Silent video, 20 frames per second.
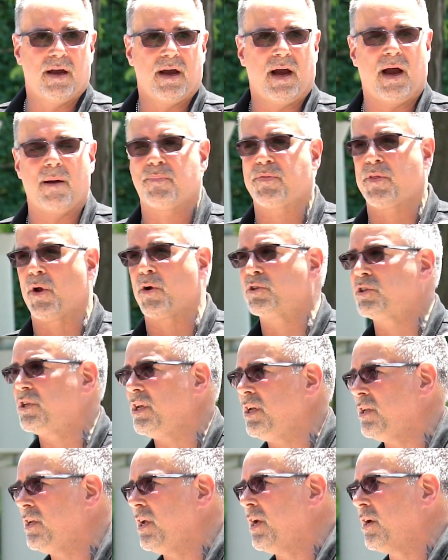I'm
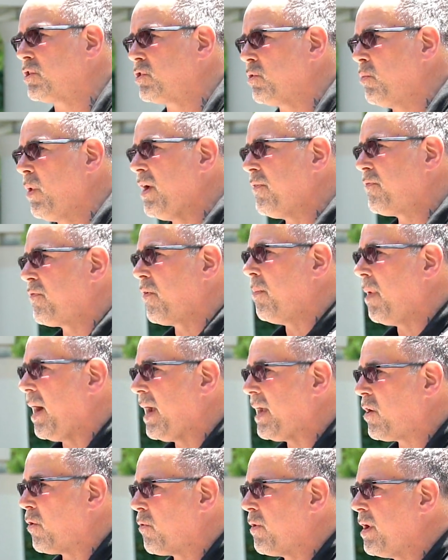13 years away from
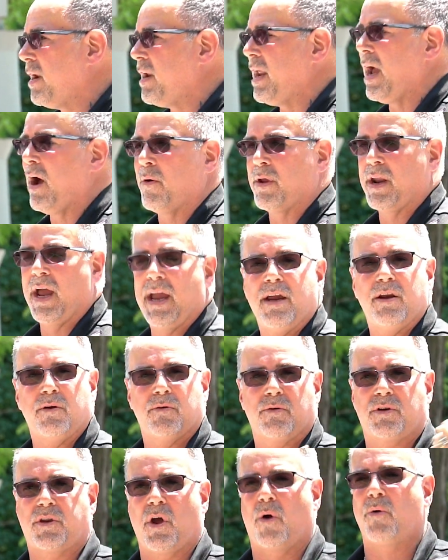my career now, and I
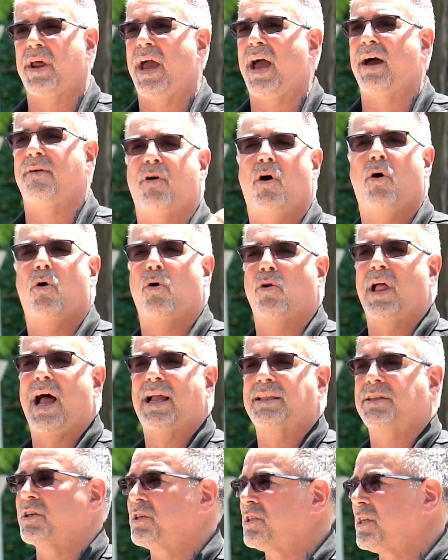don't have a whole
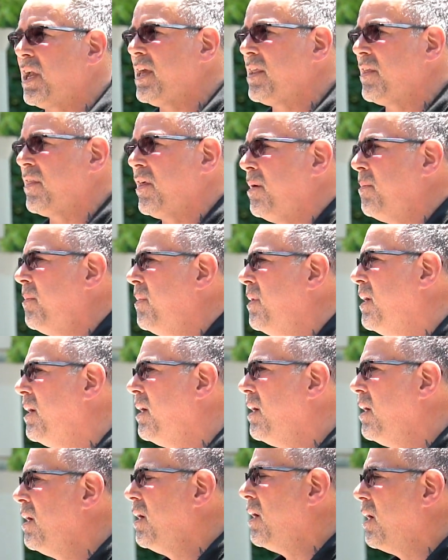lot to say to them
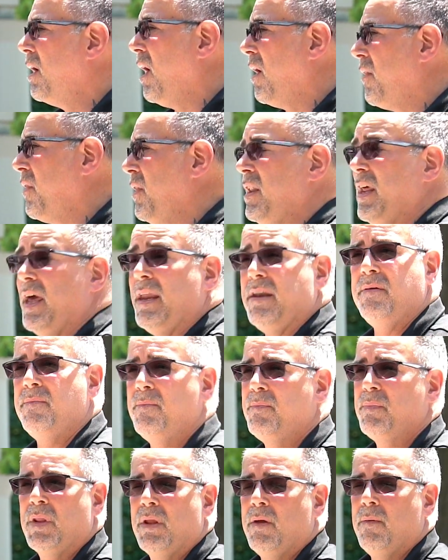other than,
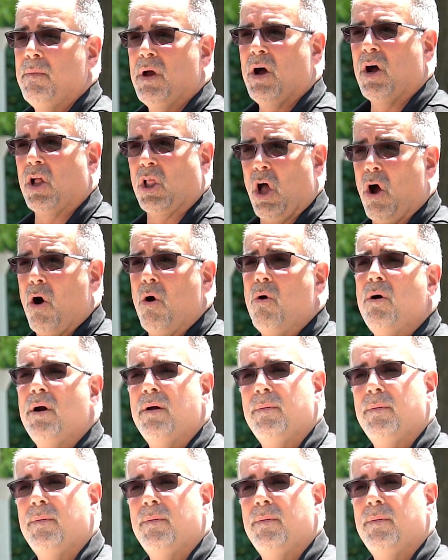hello,